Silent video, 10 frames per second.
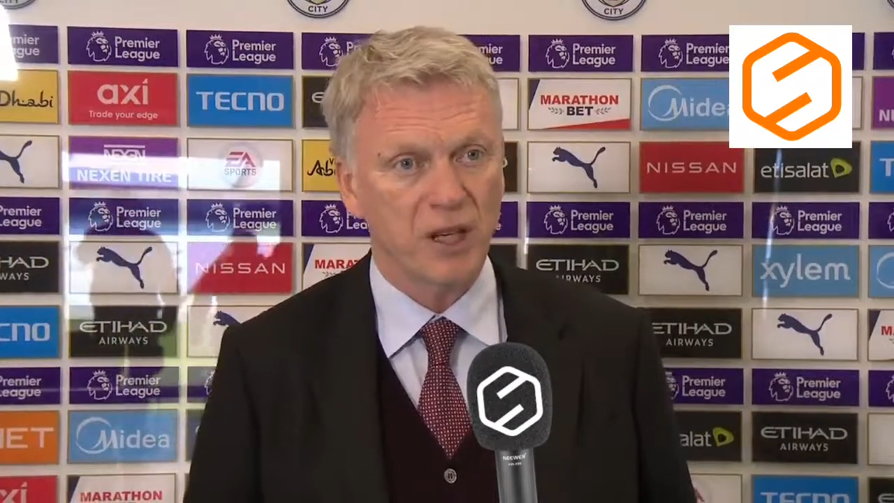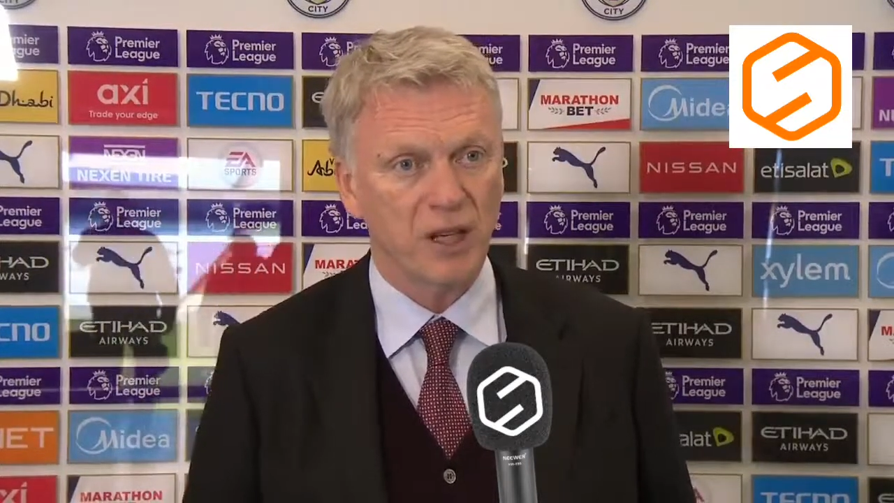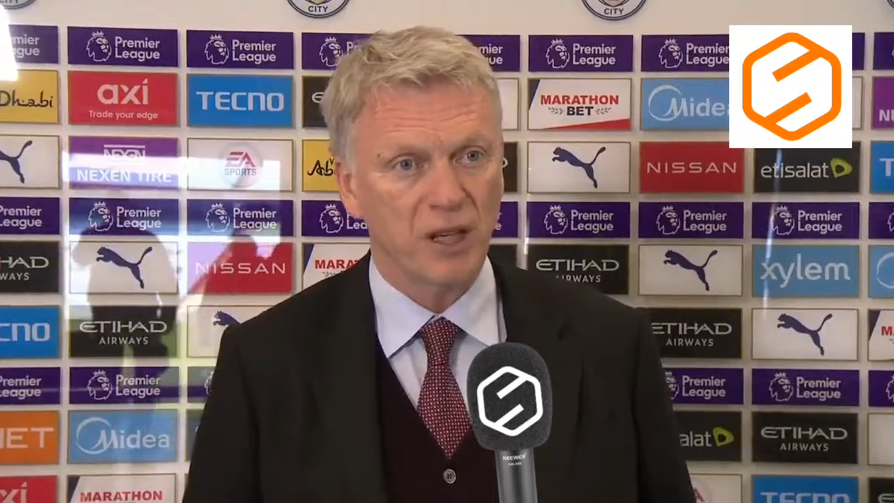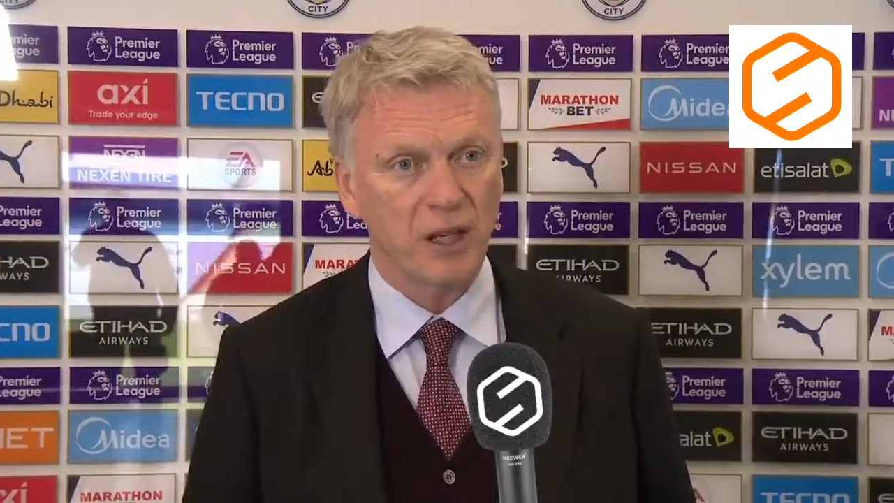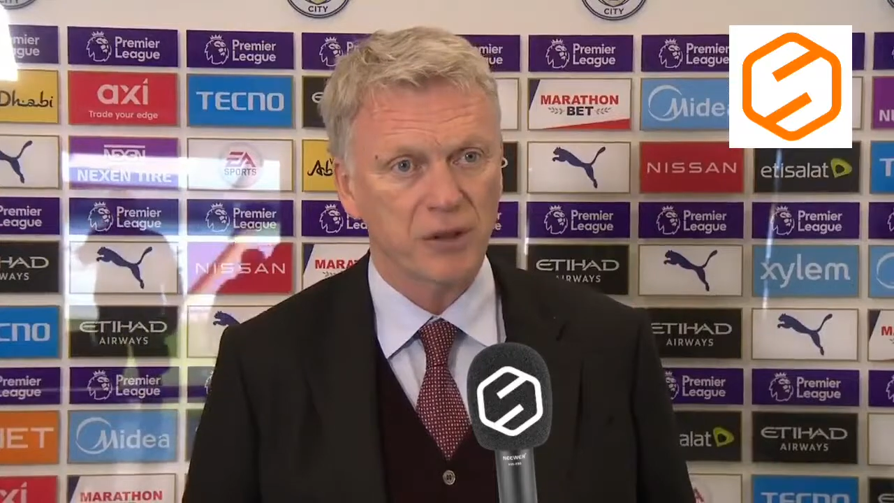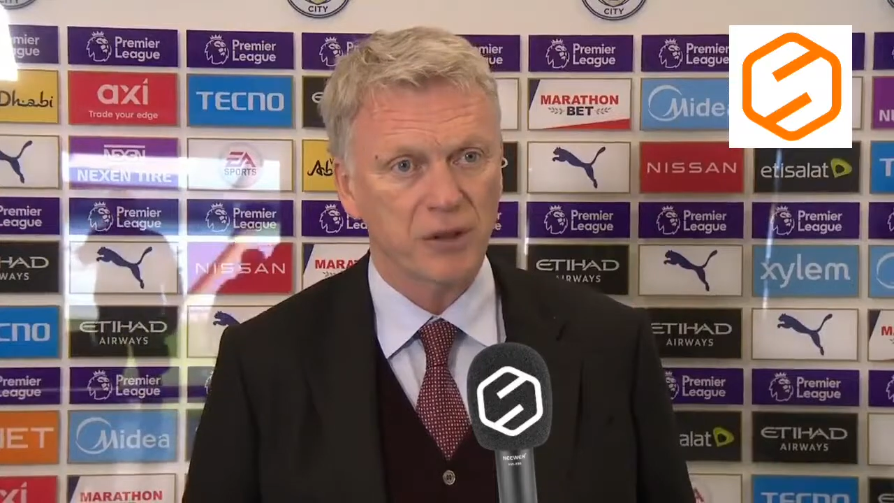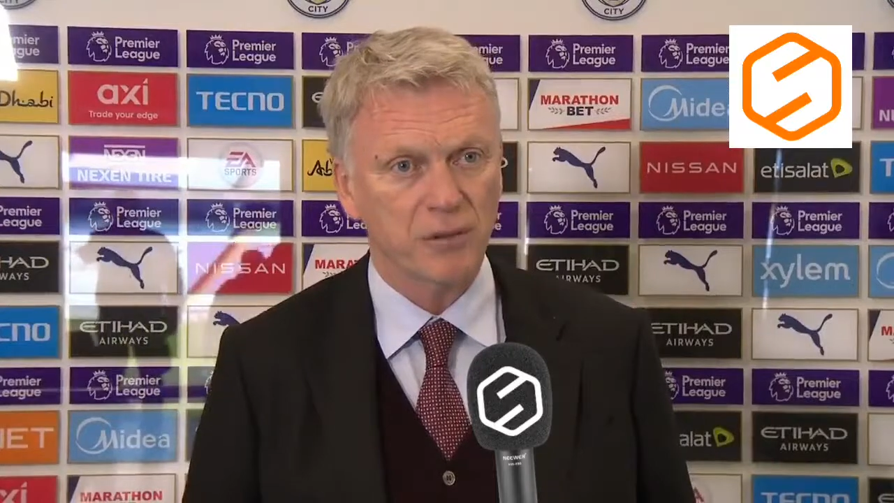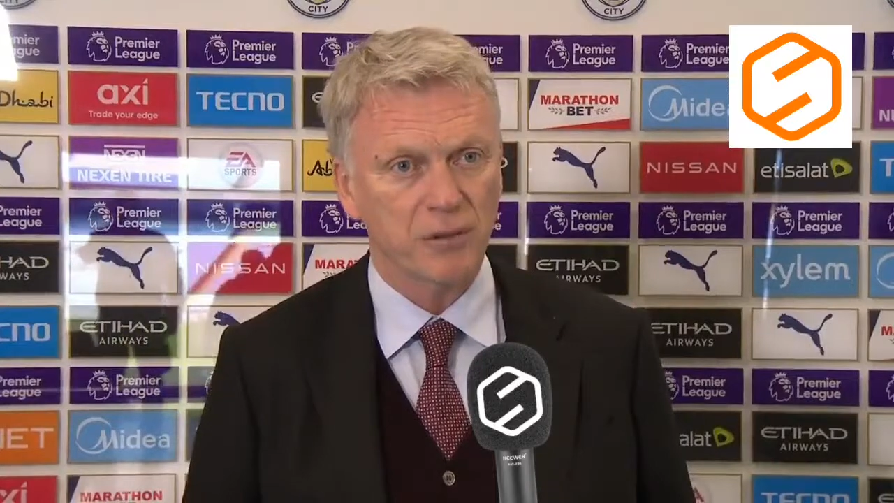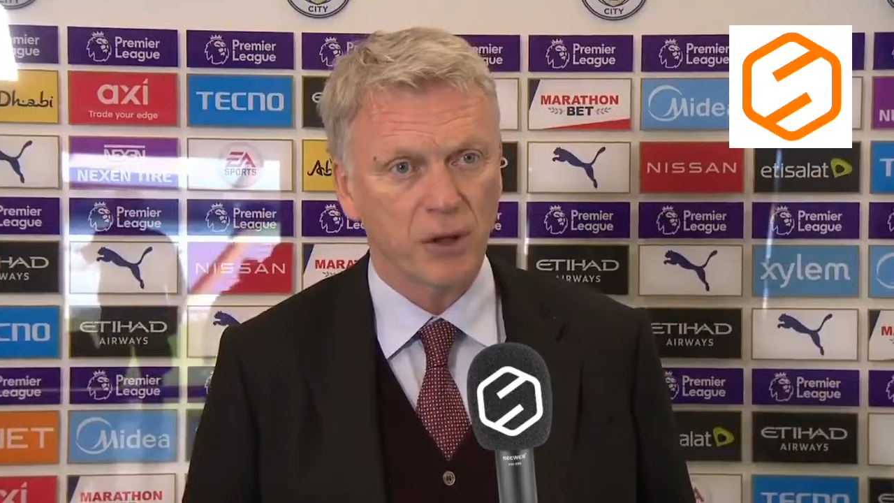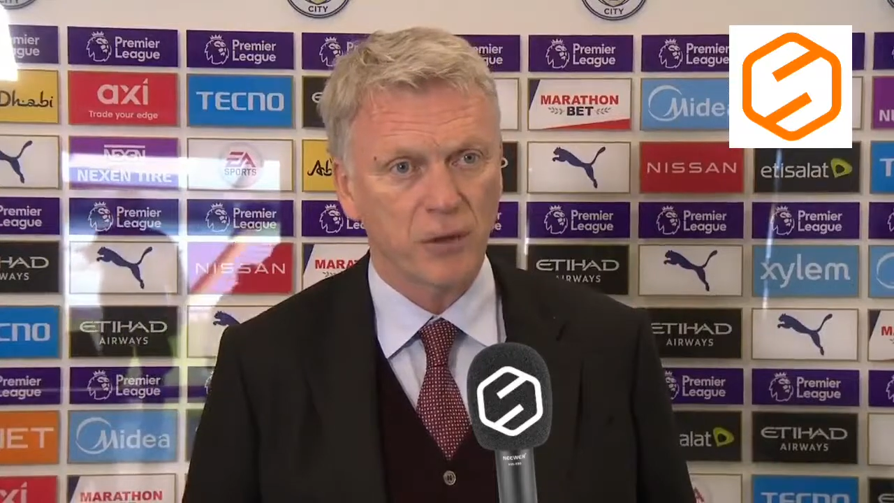halves,
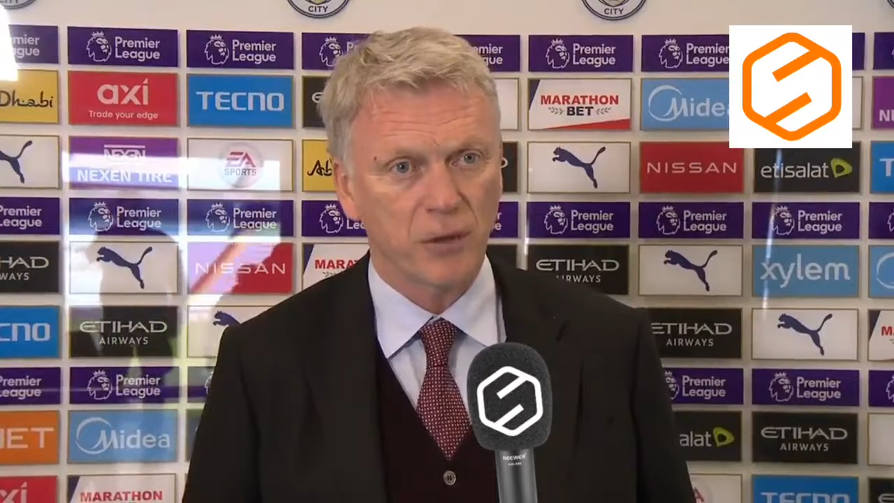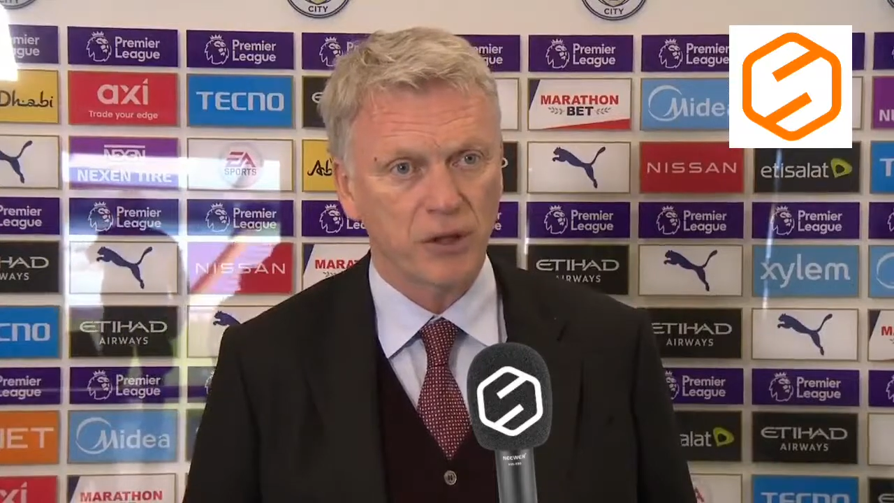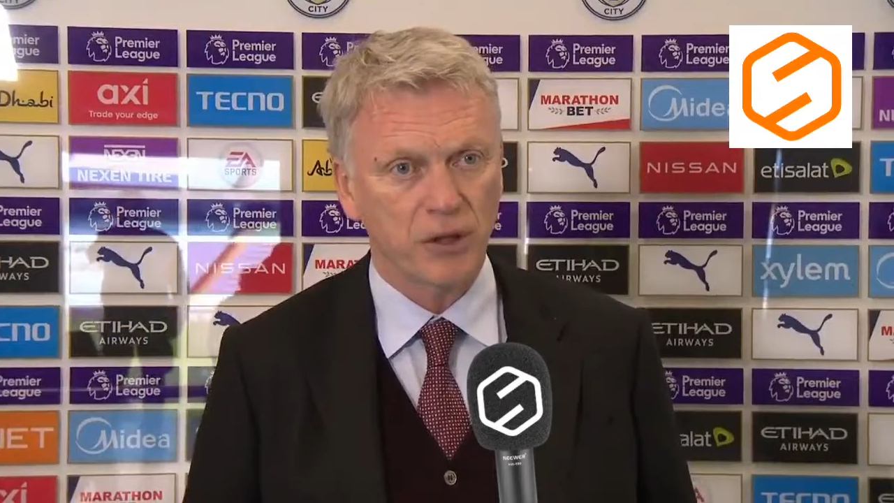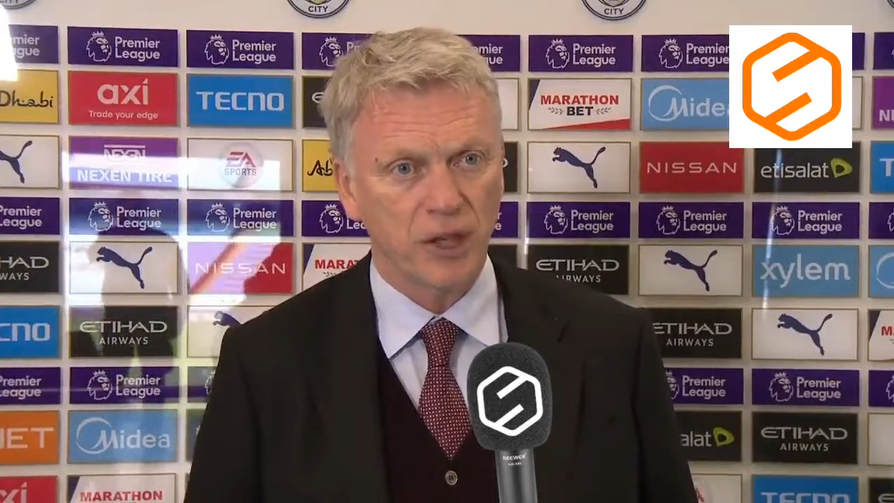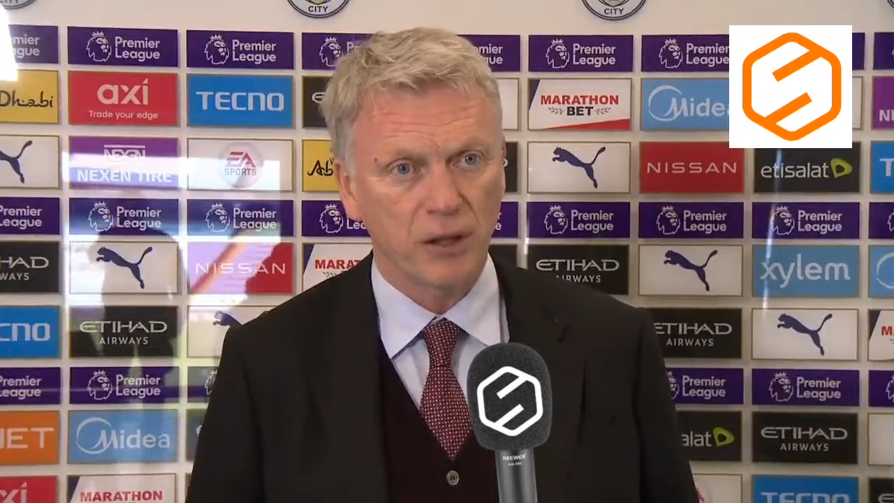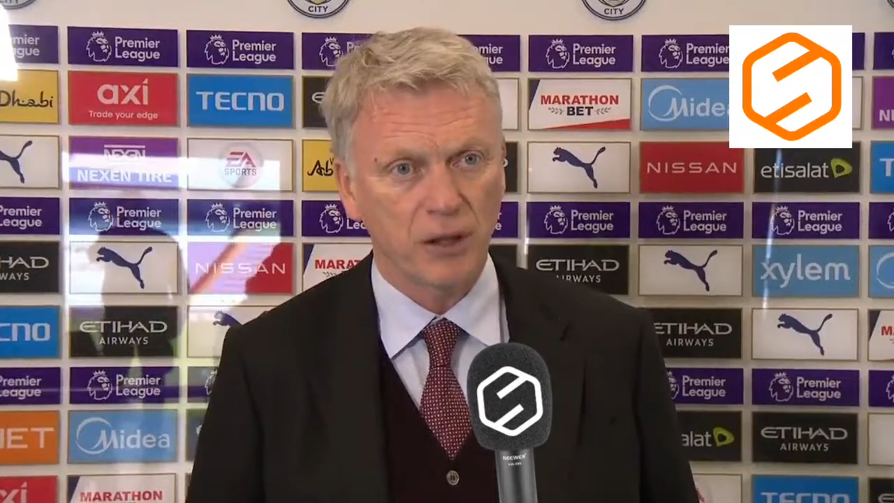you know which uh,